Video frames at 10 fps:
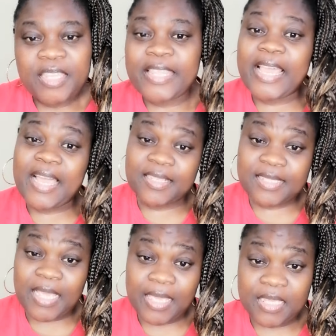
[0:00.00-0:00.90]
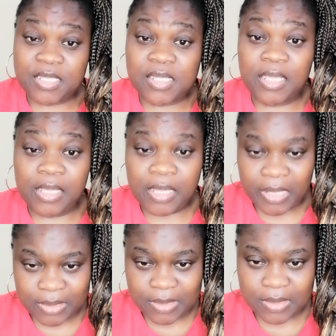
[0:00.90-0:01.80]
The answer is
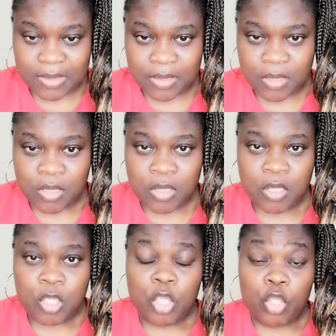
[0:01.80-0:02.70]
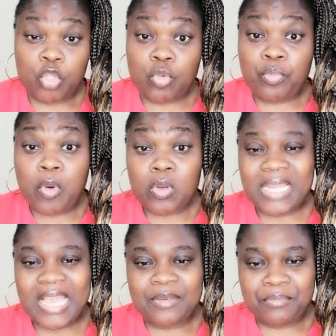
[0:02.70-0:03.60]
yes. You
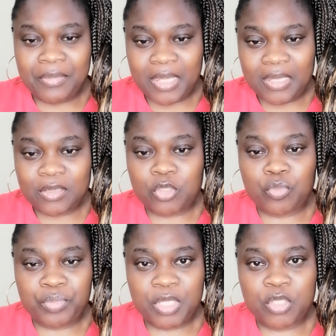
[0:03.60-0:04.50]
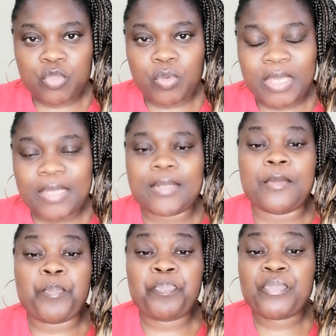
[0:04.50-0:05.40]
both are meant to be
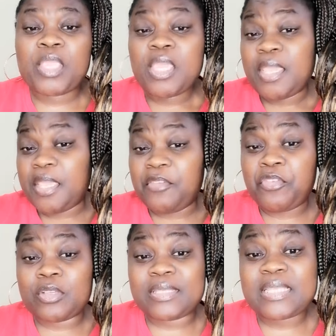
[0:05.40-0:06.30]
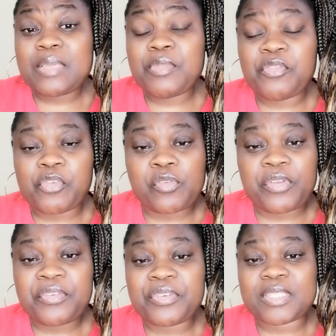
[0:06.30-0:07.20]
together. If you're seeing me for your
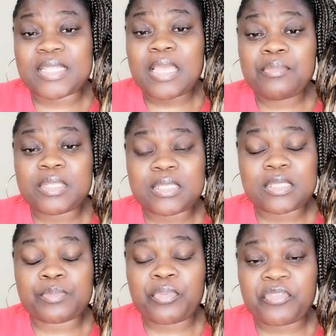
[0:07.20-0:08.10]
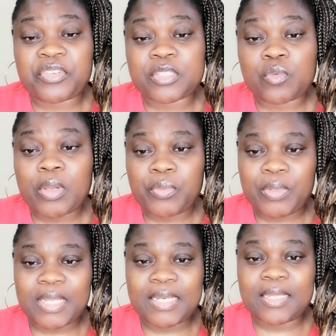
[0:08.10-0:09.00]
very first time, this is Prophecy Word
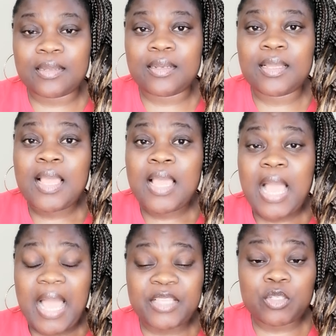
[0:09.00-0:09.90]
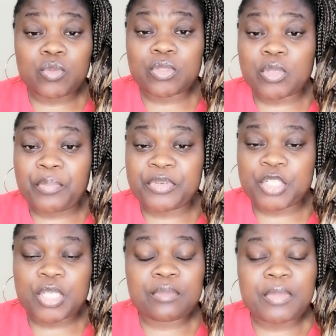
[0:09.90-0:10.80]
with Adele. I just want to
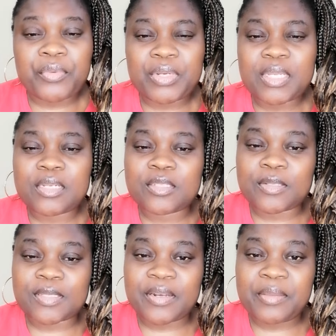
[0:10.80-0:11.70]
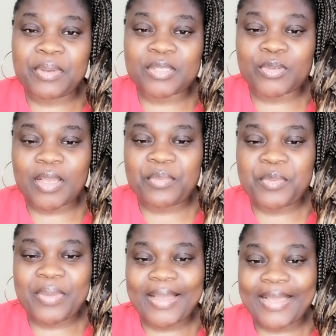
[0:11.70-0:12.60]
appreciate my returning subscribers for
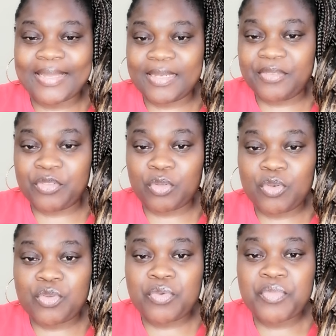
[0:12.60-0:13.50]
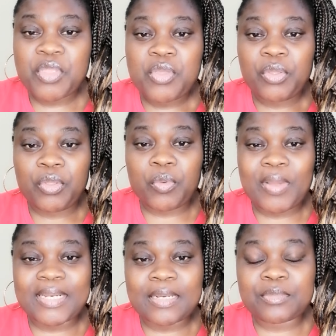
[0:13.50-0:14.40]
coming back. And if you're new, you're
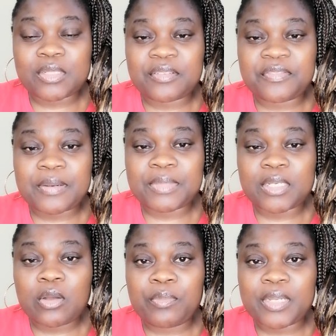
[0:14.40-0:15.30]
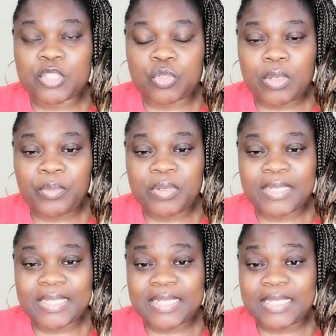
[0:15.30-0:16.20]
welcome to the family. God bless you
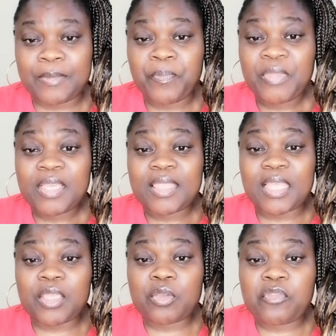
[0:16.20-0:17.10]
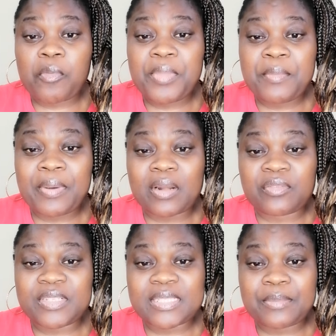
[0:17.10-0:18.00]
abundantly. Thank you for being part
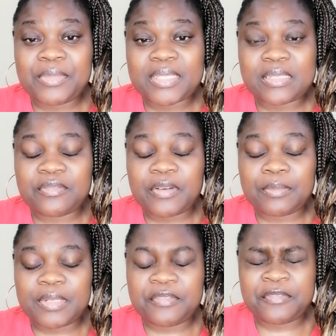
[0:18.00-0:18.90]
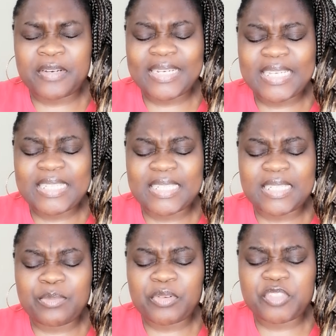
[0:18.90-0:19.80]
of this amazing family. Father, in the
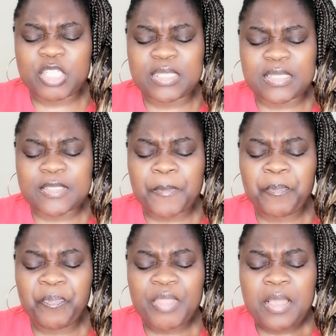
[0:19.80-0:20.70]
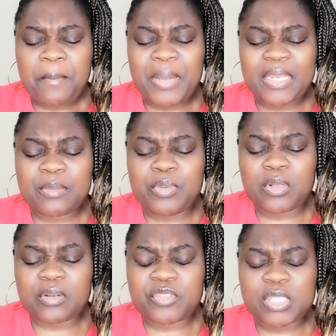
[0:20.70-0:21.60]
name of Jesus, by the
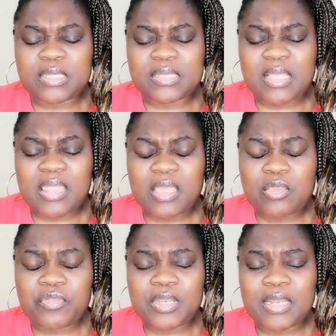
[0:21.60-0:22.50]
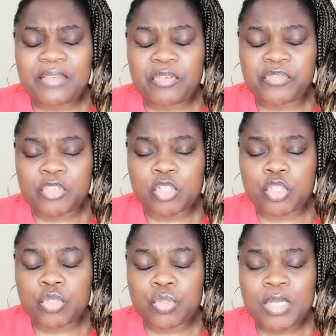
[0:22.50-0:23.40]
blood of Jesus, I thank you for the life of your
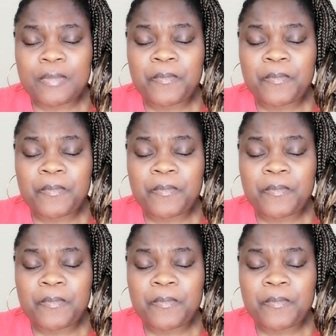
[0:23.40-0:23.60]
children.